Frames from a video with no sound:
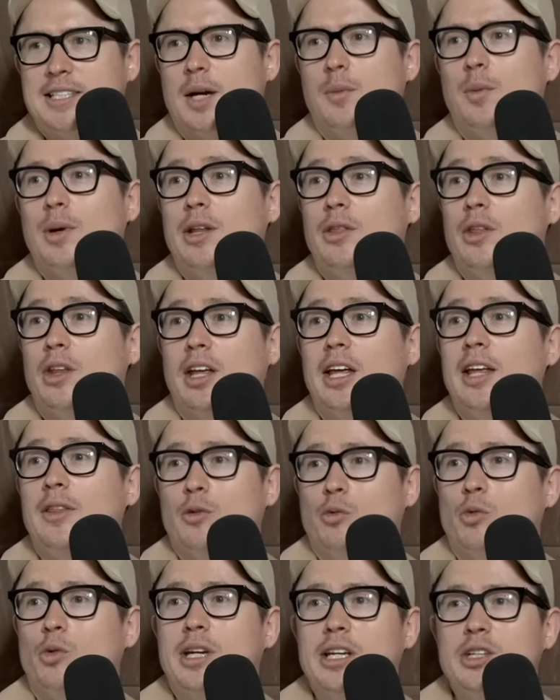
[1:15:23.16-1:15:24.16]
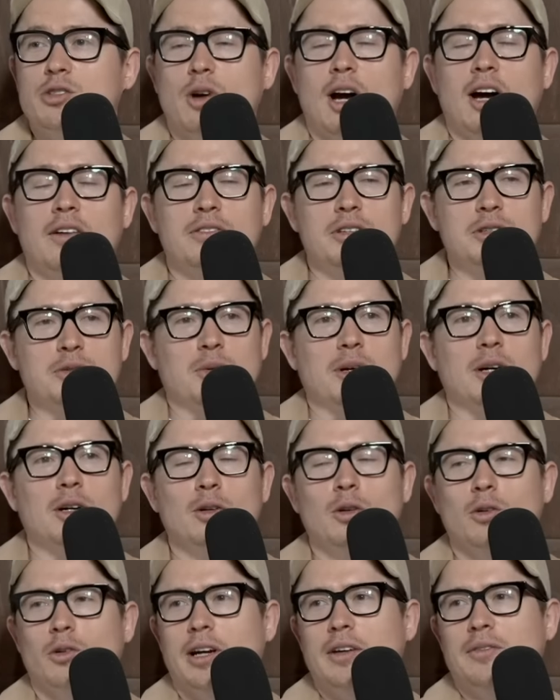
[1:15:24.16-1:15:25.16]
yeah. someone in the in the rookie draft as
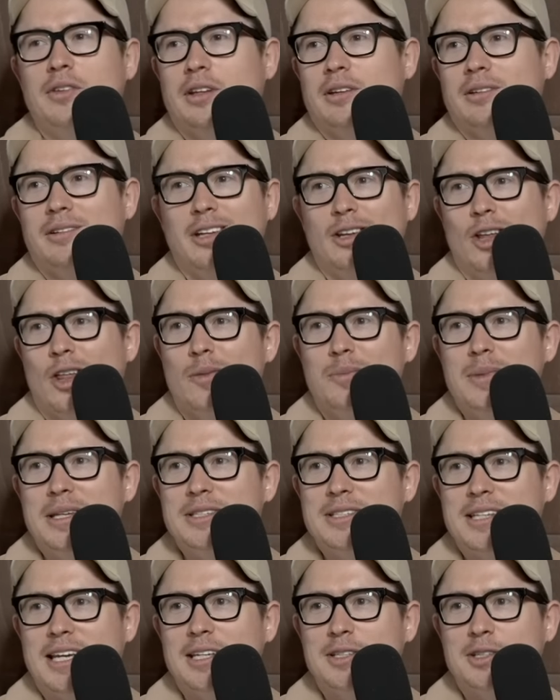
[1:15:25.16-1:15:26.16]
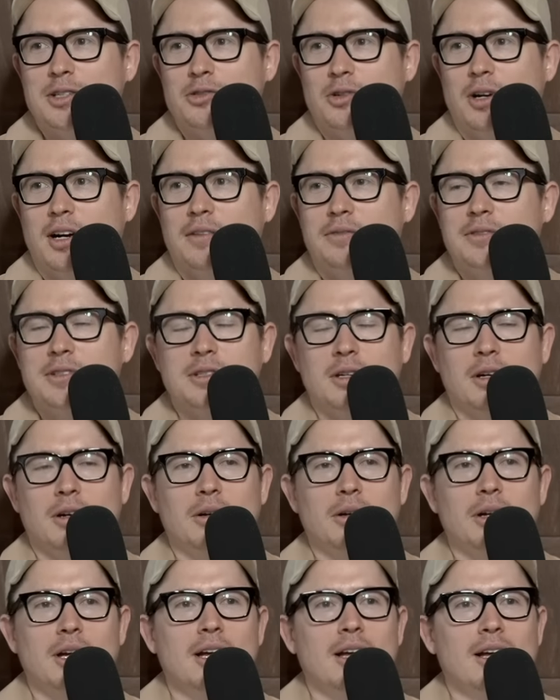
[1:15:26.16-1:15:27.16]
well, or even you know the mid season draft.
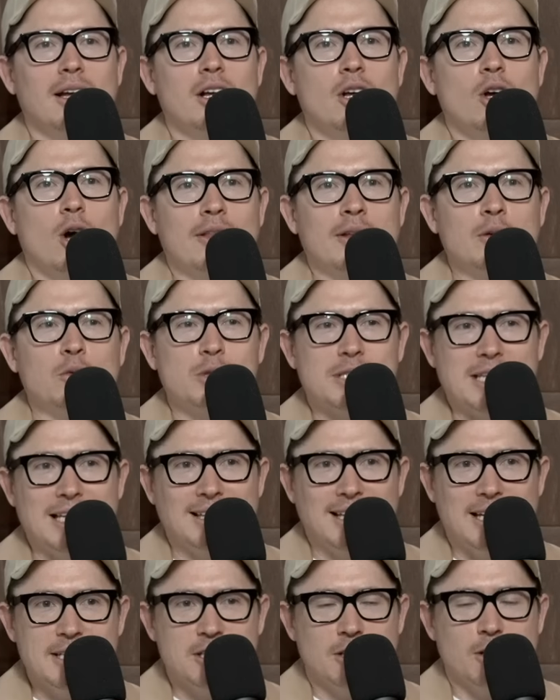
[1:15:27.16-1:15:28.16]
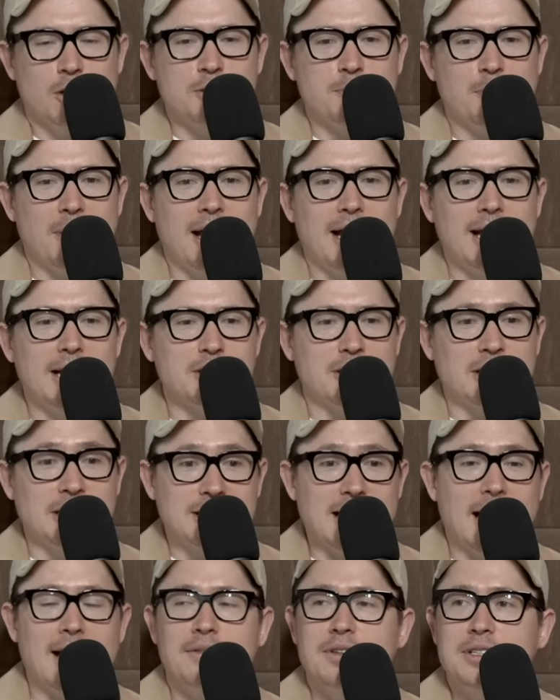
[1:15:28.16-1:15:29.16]
So I think we'll see less of those players. I
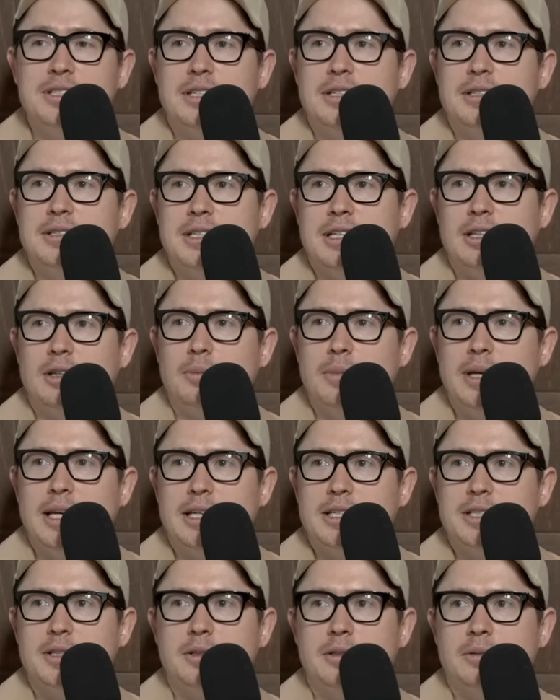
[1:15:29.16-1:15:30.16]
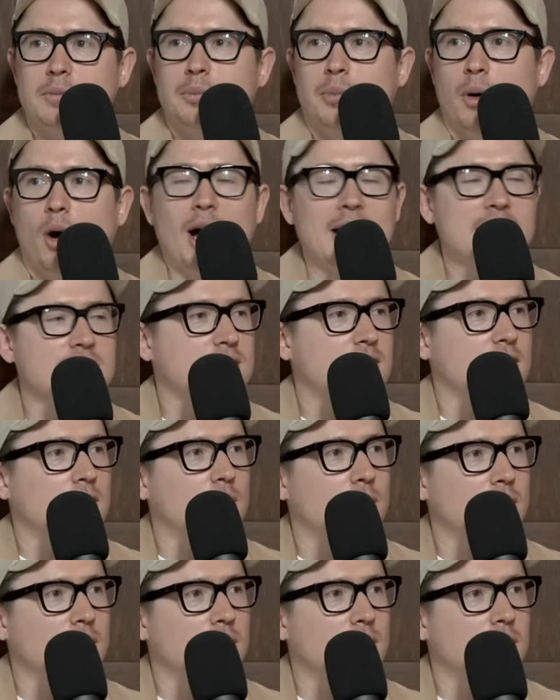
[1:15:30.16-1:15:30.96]
think Davidson's in the mix, Bice is in the